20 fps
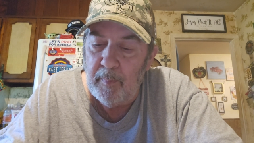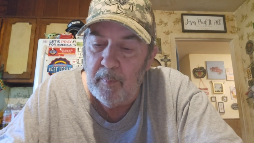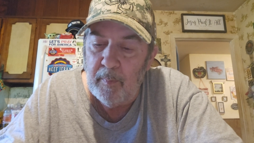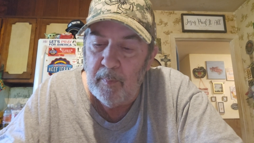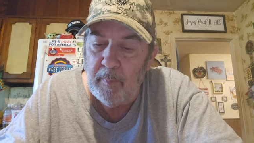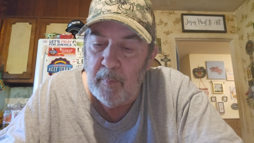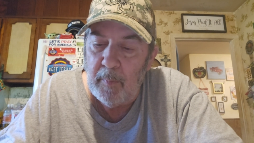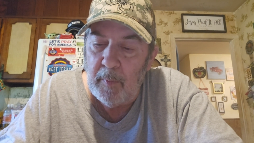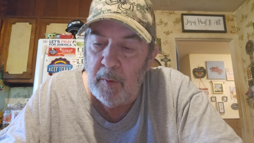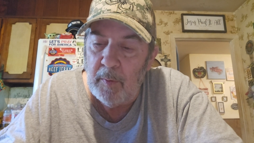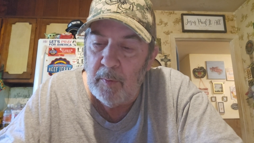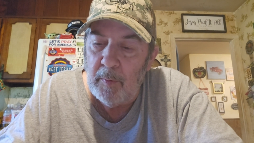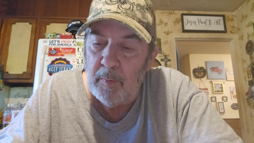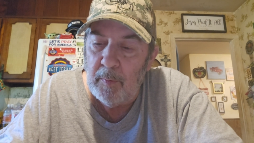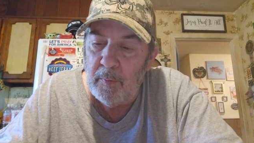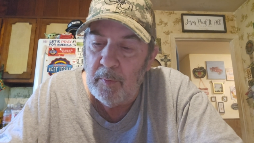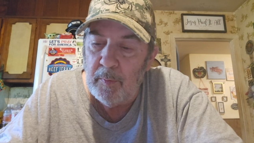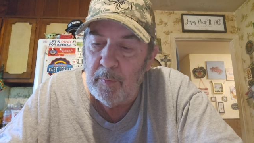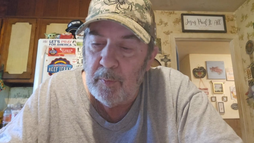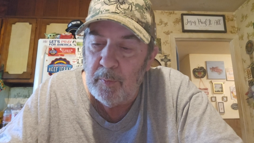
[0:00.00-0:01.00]

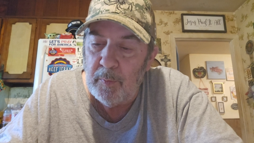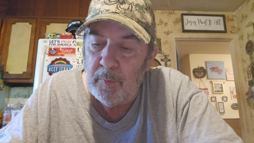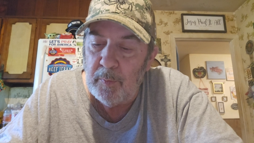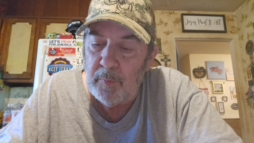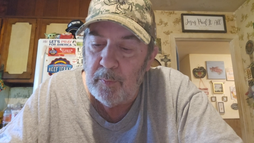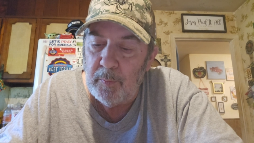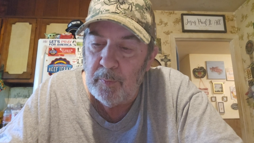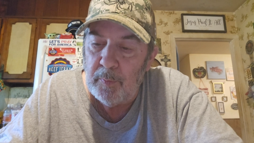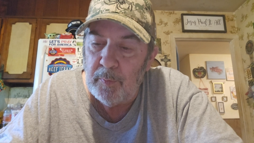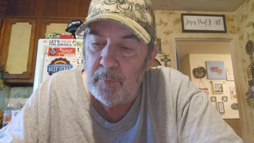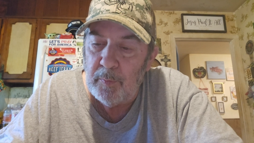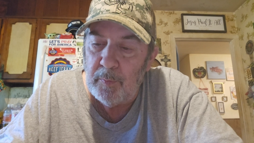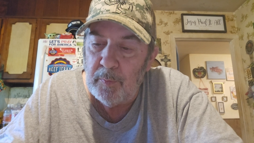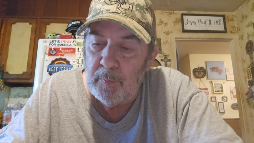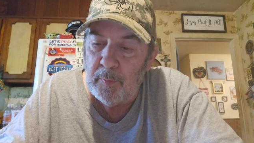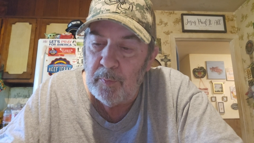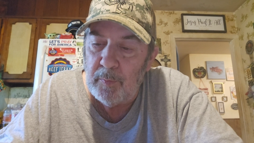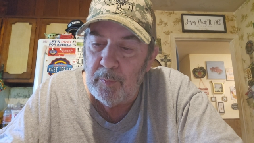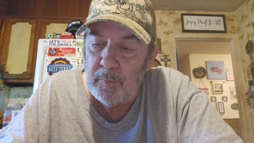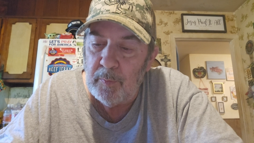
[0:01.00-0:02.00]

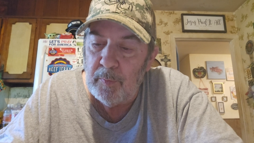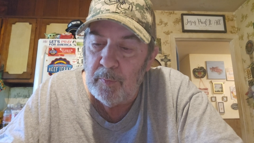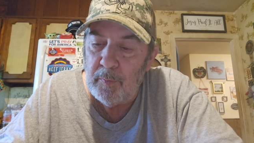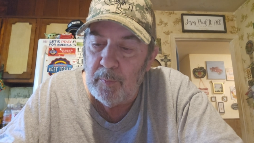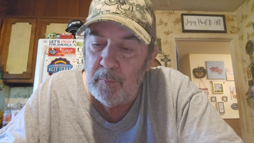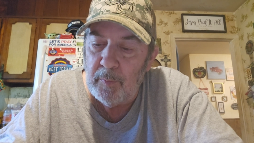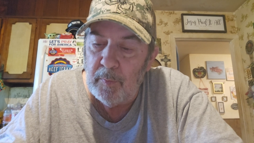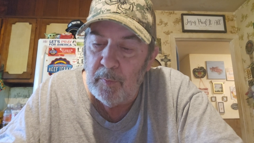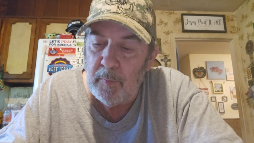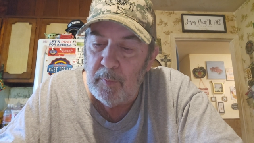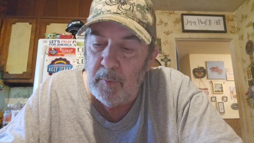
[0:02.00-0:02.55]
Nobody speaks.